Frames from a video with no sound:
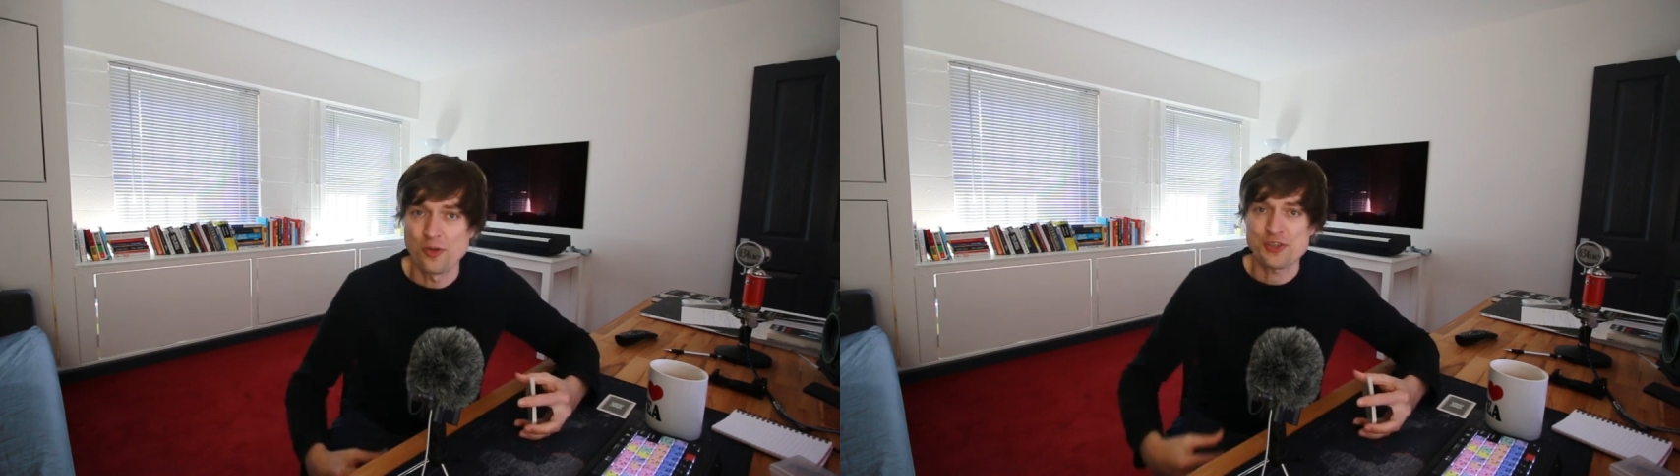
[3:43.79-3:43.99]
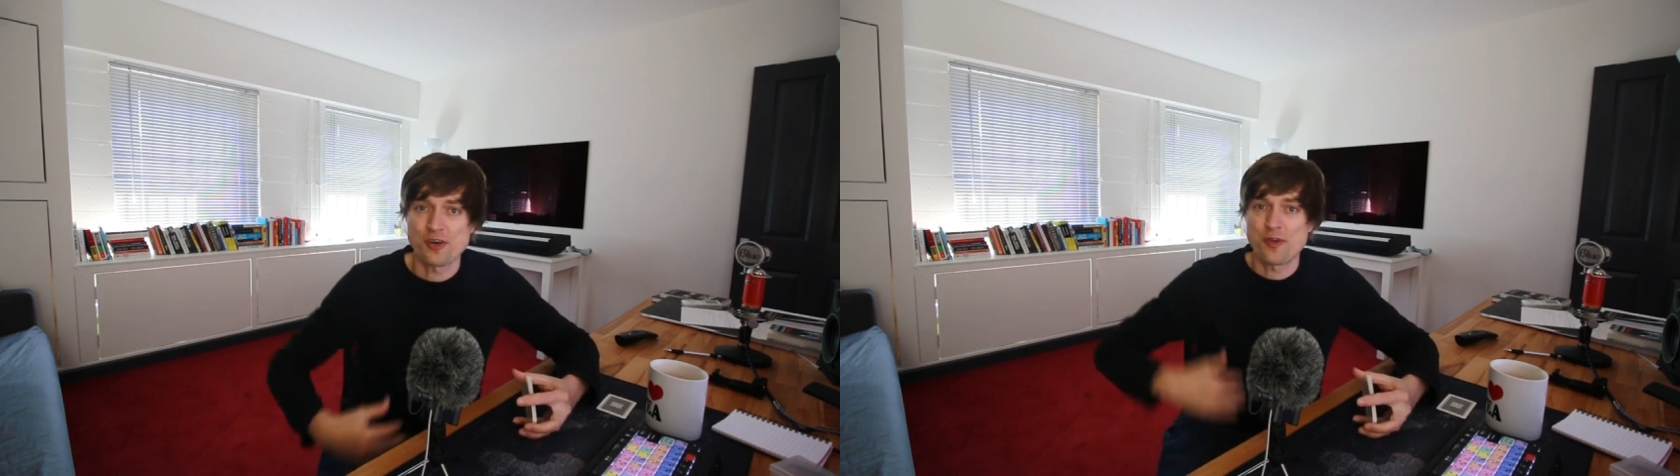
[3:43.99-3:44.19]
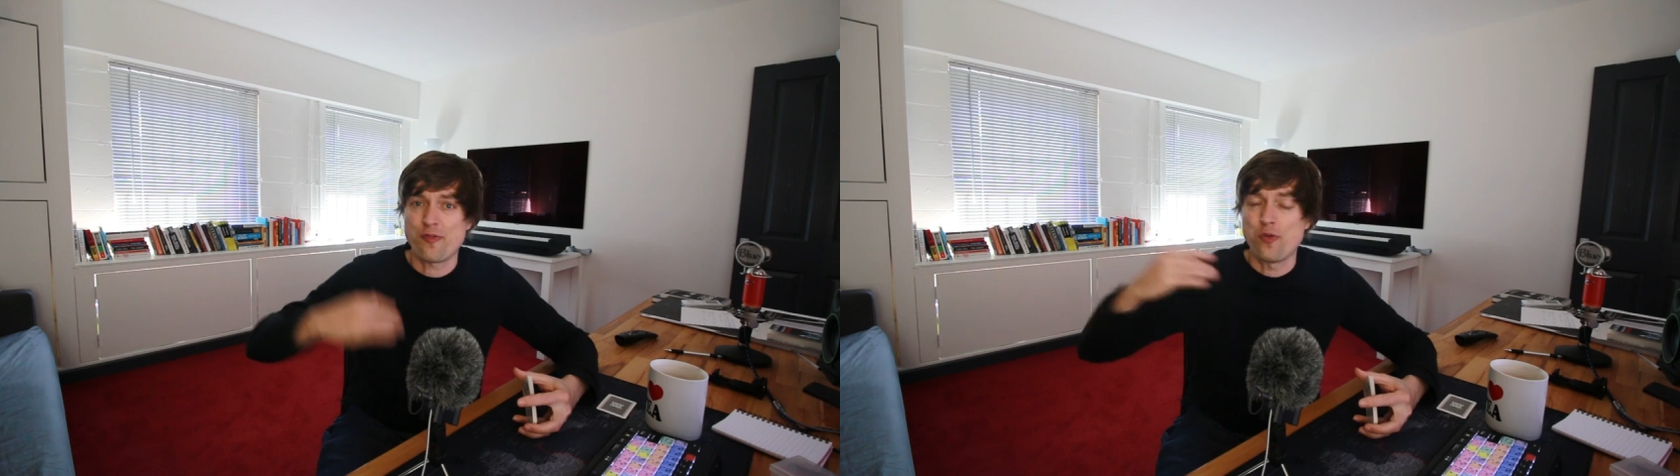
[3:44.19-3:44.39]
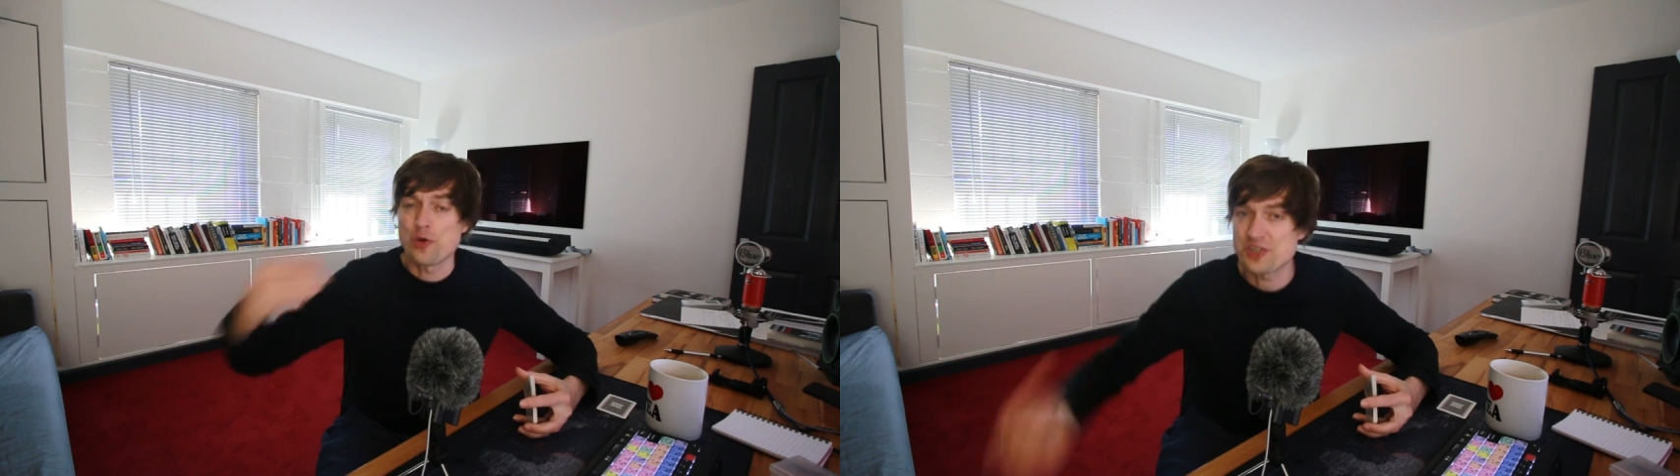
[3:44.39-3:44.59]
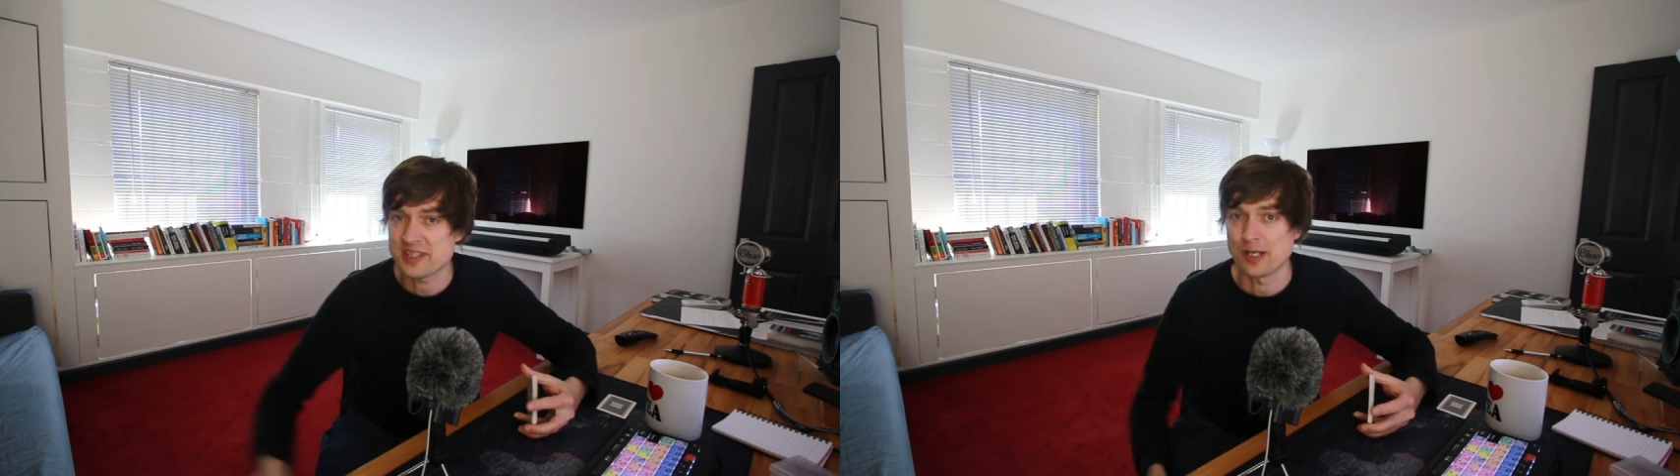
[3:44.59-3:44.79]
not trying to
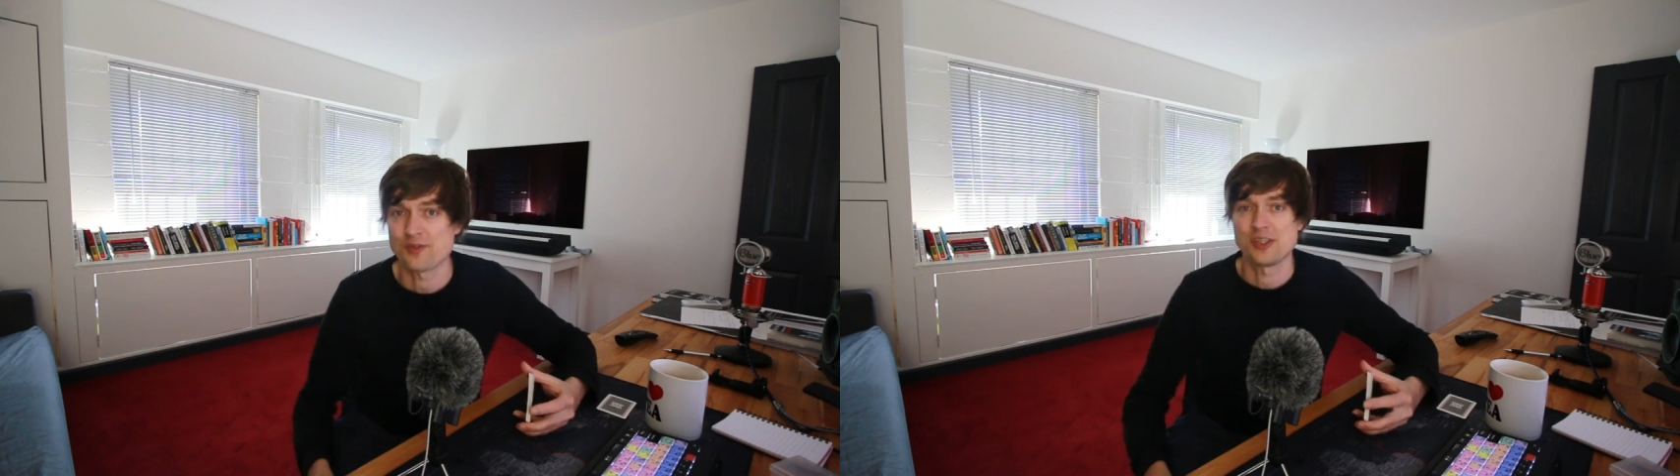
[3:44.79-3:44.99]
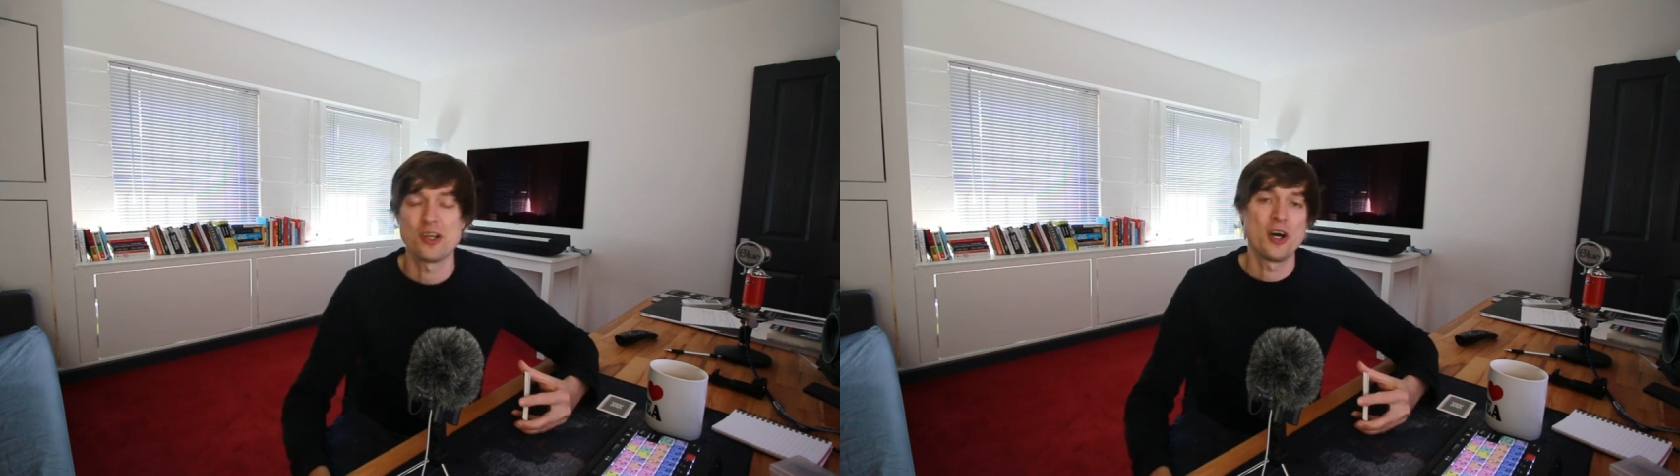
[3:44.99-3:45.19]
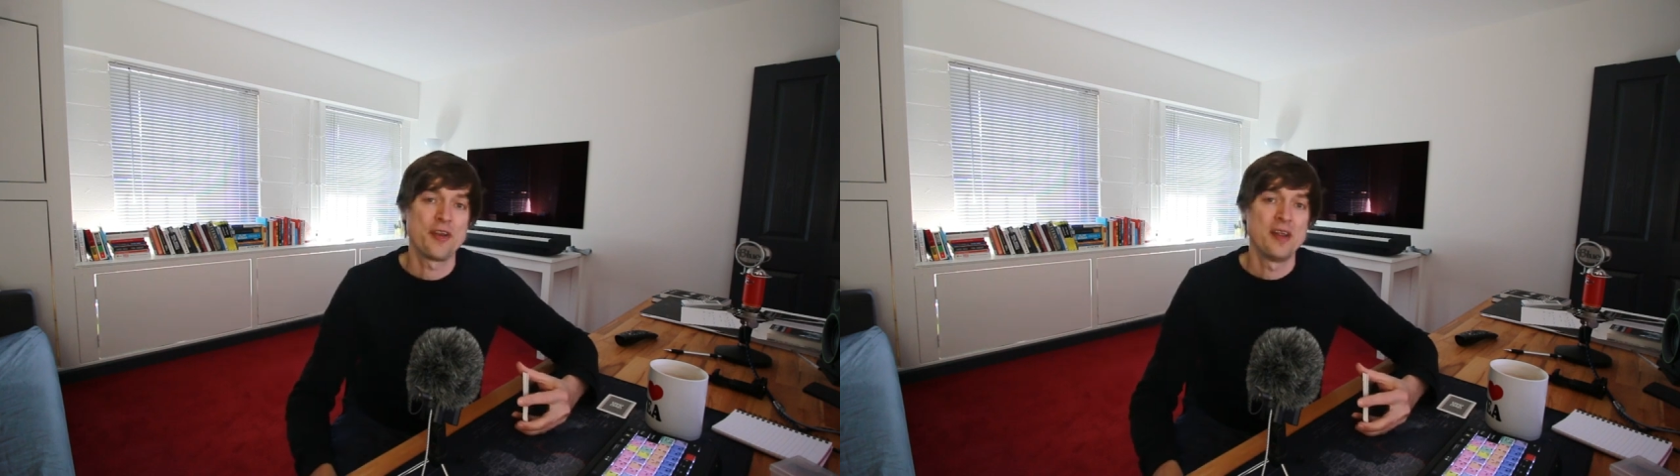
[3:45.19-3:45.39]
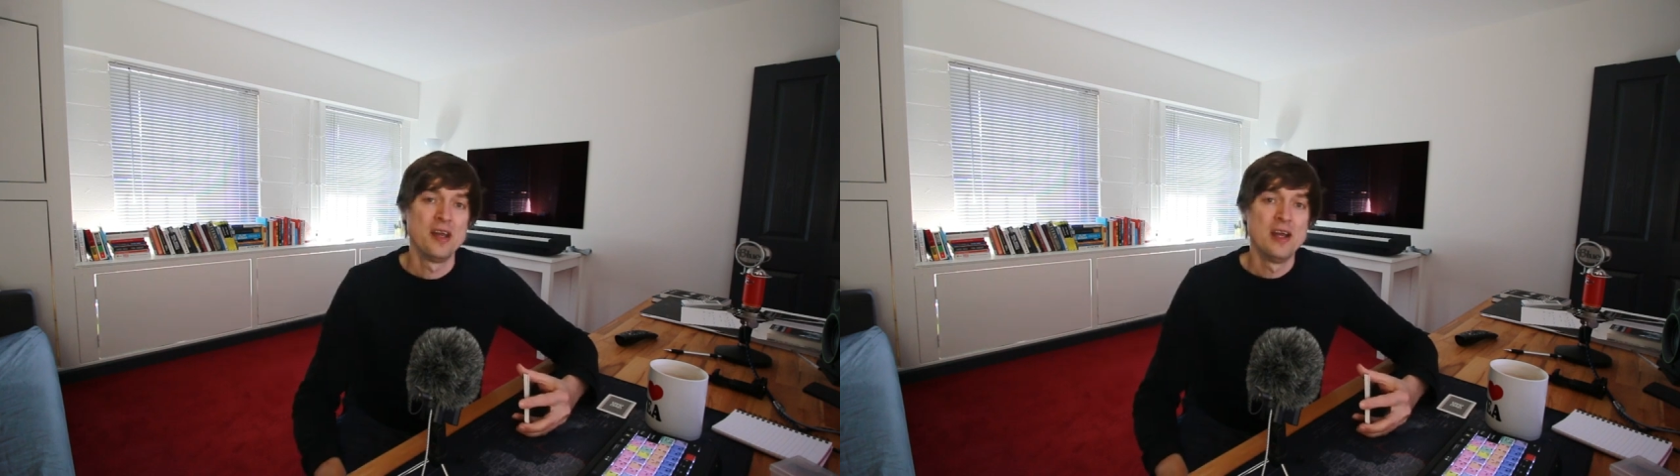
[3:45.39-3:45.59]
force yourself to learn